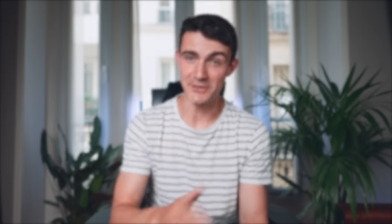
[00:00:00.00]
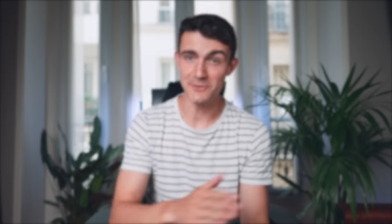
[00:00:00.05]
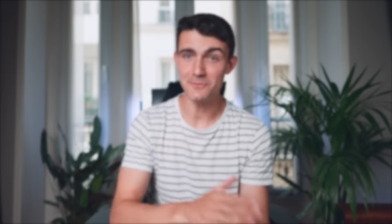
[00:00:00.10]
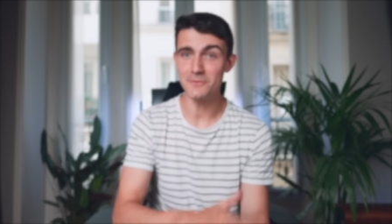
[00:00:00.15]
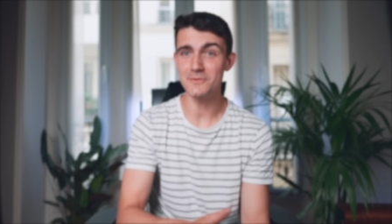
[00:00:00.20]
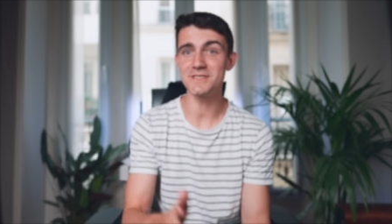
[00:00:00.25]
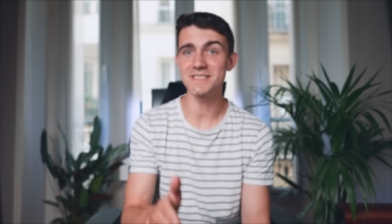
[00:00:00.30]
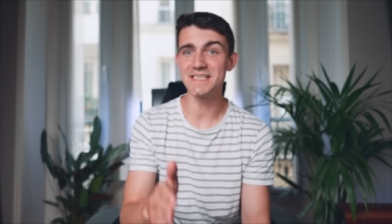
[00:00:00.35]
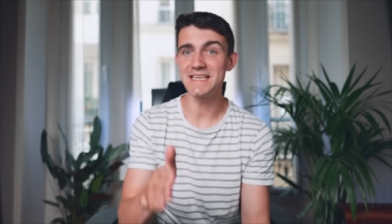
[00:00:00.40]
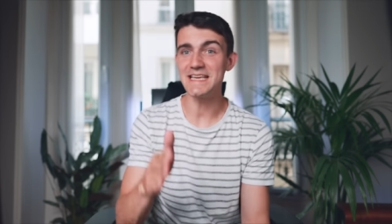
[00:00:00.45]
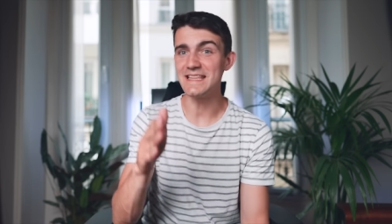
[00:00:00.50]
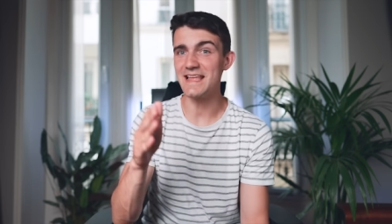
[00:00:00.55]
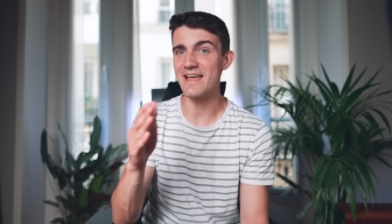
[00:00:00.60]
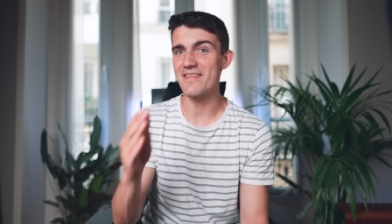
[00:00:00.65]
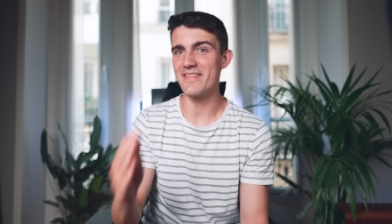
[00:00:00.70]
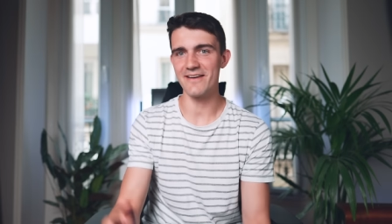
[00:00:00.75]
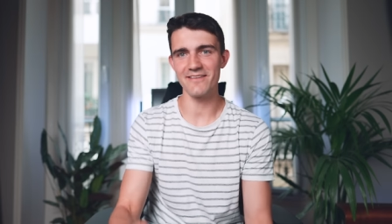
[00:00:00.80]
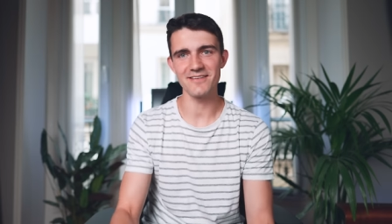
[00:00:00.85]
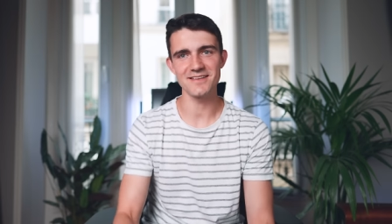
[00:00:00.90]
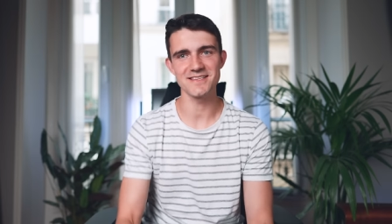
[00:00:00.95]
you will see that
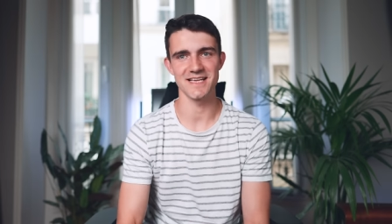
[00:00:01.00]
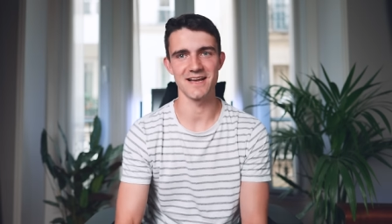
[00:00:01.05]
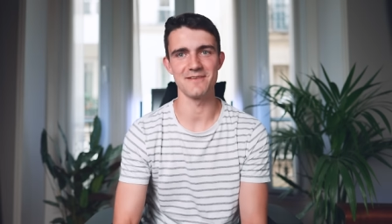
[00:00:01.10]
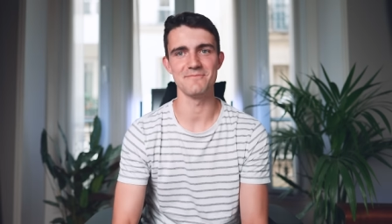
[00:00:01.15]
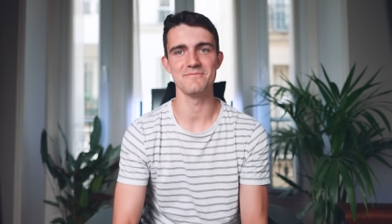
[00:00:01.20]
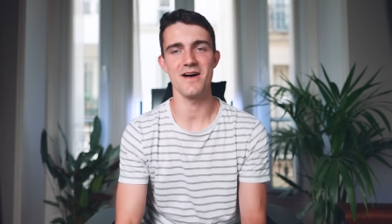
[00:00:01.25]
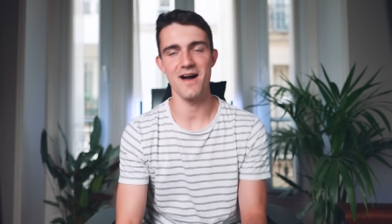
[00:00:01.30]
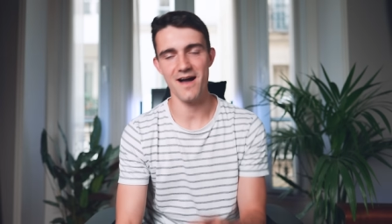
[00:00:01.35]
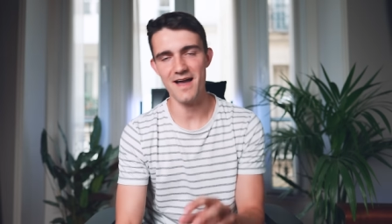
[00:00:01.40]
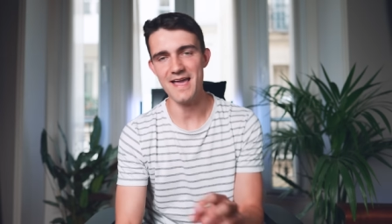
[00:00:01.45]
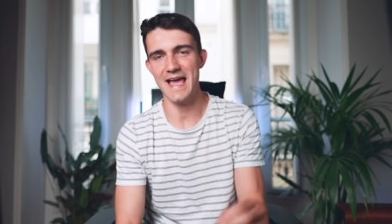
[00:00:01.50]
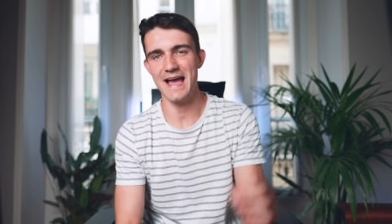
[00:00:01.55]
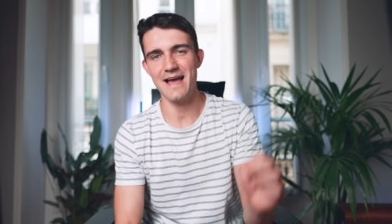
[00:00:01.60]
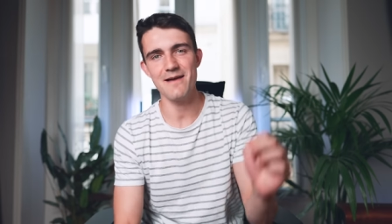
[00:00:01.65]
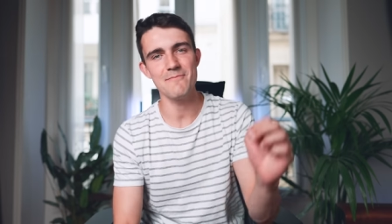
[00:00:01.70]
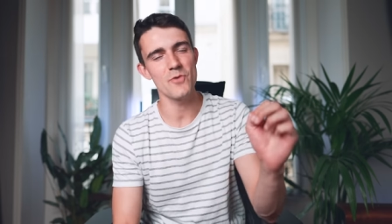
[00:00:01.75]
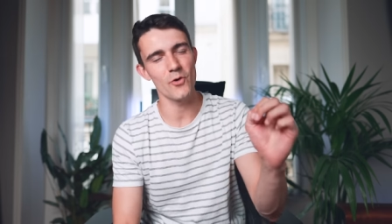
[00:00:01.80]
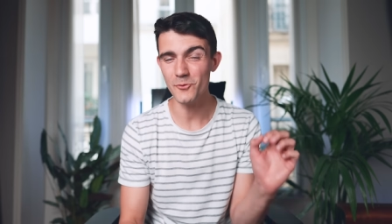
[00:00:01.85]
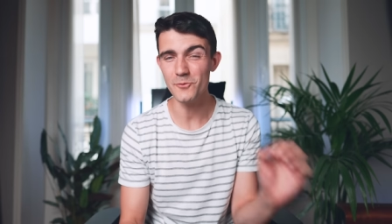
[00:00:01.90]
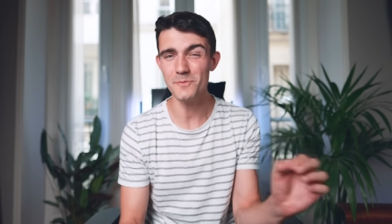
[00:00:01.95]
there are some I
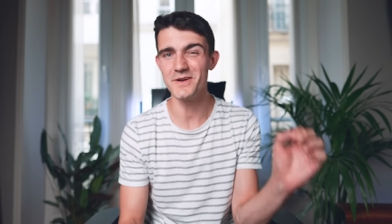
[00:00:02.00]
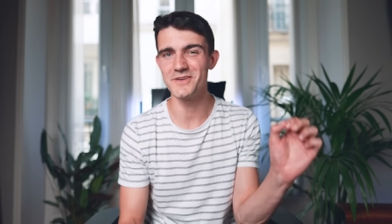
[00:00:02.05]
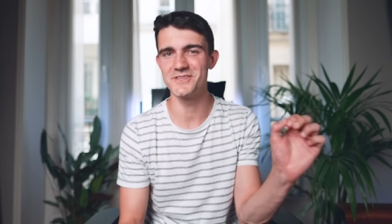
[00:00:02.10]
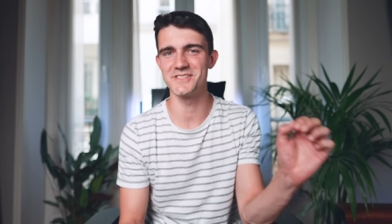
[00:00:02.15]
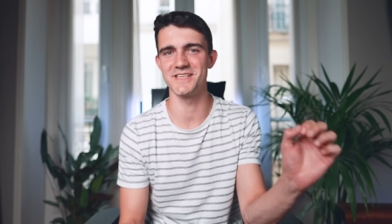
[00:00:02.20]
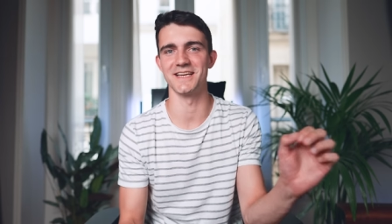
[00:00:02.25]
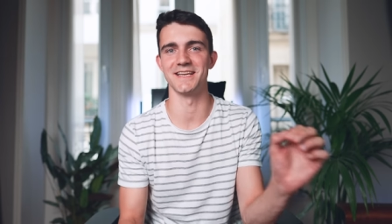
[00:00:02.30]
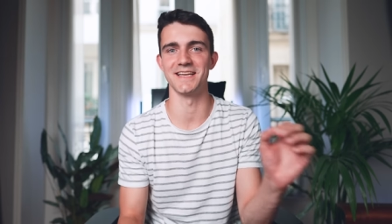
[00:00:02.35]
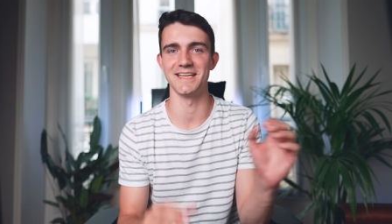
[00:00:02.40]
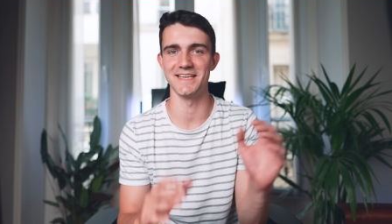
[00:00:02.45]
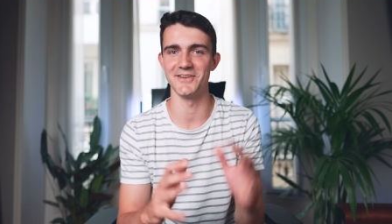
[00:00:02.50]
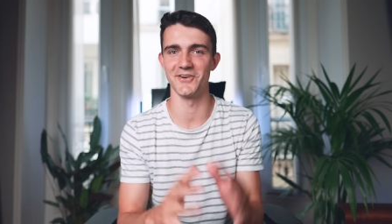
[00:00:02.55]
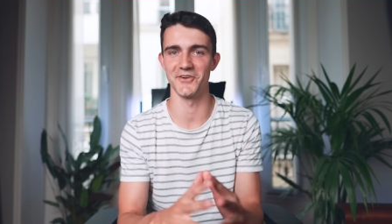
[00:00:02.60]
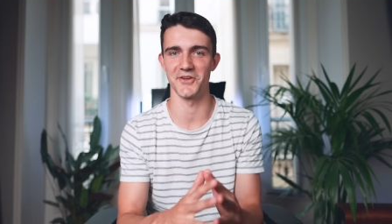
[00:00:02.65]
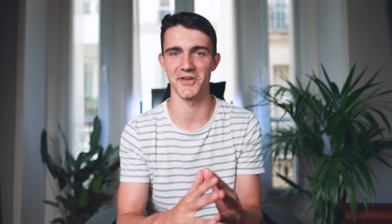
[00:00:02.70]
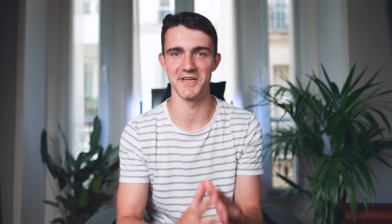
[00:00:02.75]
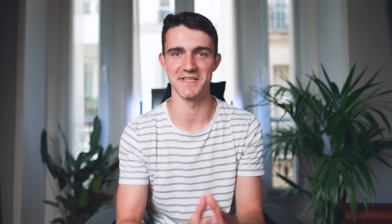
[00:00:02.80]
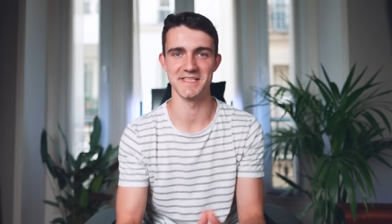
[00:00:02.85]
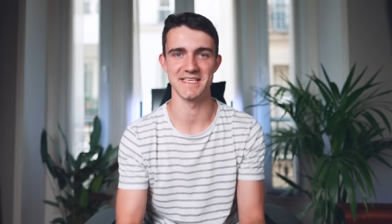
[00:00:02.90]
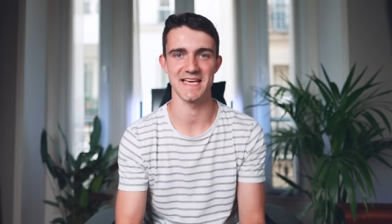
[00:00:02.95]
am almost certainly not
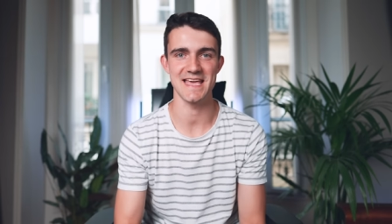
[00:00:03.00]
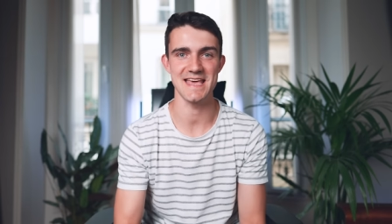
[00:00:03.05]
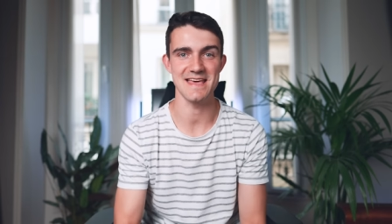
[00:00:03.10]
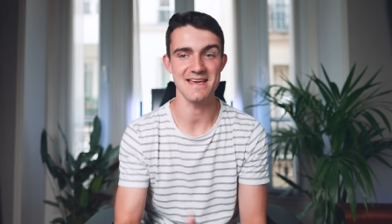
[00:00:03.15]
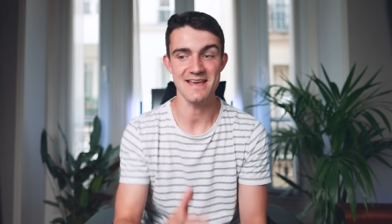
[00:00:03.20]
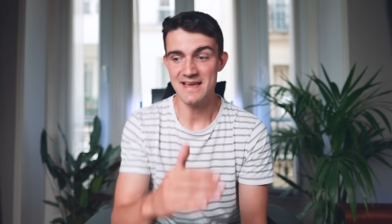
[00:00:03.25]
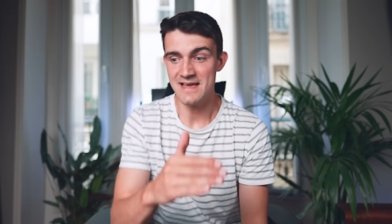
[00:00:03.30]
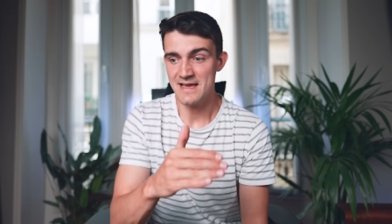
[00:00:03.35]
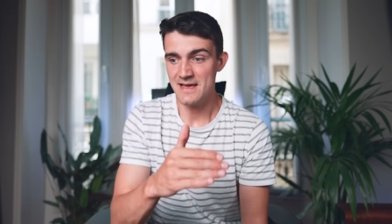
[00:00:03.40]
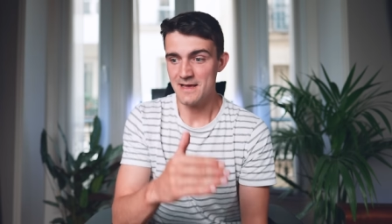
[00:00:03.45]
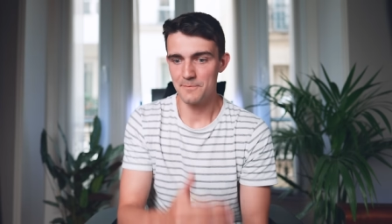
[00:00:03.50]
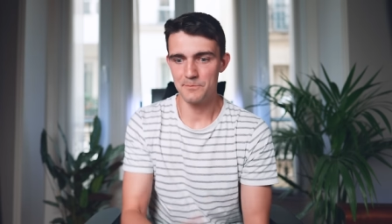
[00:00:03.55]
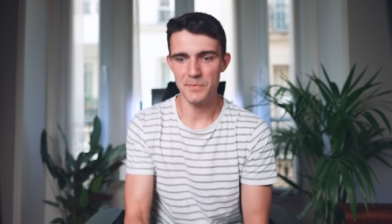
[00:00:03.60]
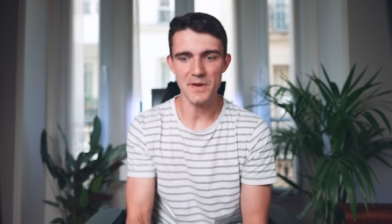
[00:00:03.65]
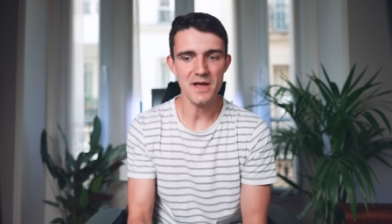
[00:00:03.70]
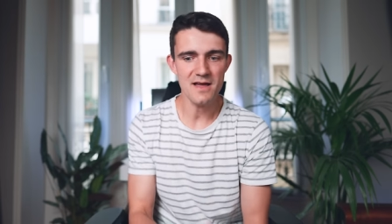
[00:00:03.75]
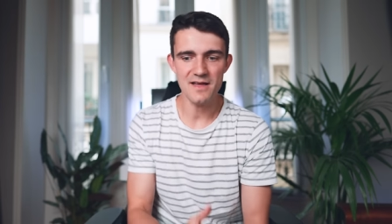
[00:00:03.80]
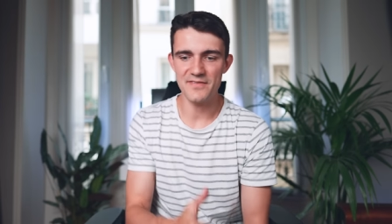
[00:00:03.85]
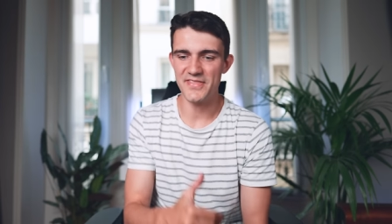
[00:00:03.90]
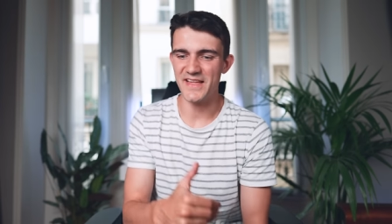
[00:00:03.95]
going to hit,
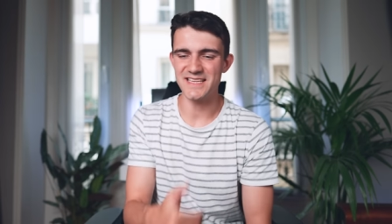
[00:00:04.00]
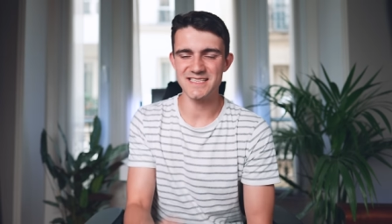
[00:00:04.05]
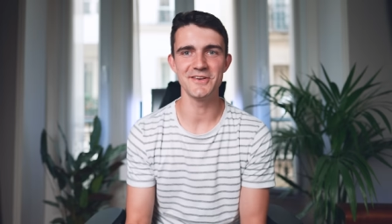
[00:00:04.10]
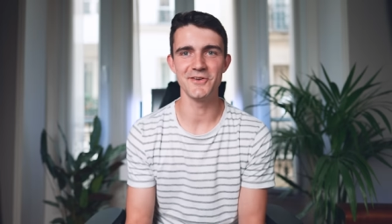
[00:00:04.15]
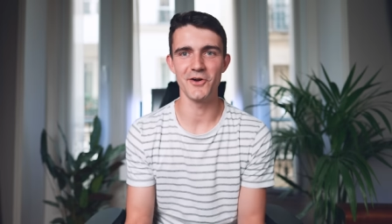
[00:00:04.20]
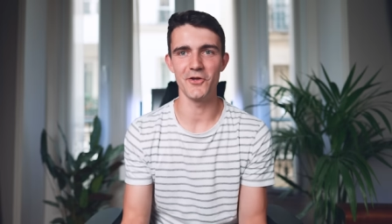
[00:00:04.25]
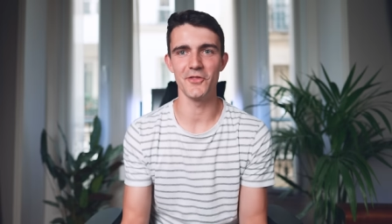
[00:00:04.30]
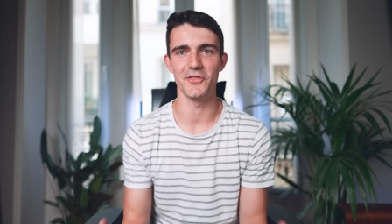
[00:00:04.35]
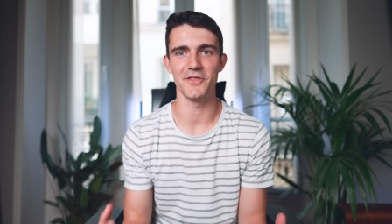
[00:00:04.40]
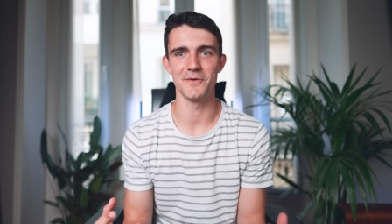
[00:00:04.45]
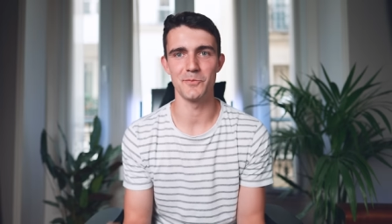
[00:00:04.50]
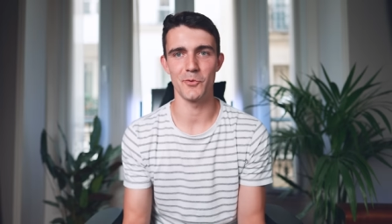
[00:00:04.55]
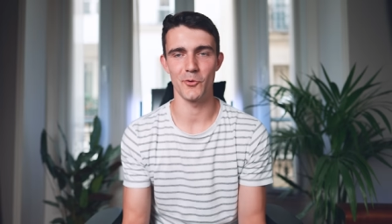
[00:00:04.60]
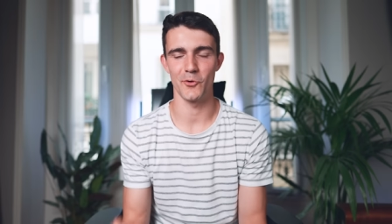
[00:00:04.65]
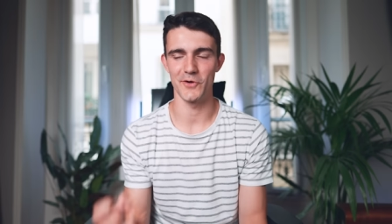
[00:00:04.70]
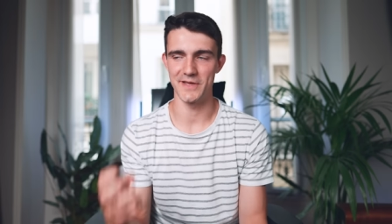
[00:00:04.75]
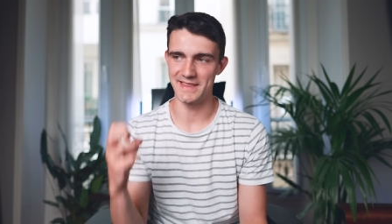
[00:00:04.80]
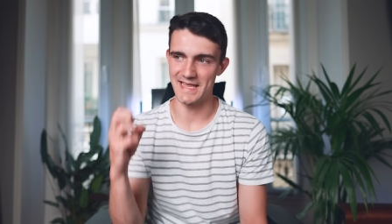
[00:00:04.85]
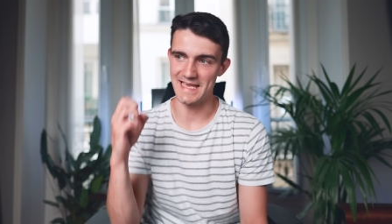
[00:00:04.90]
but that's not the point.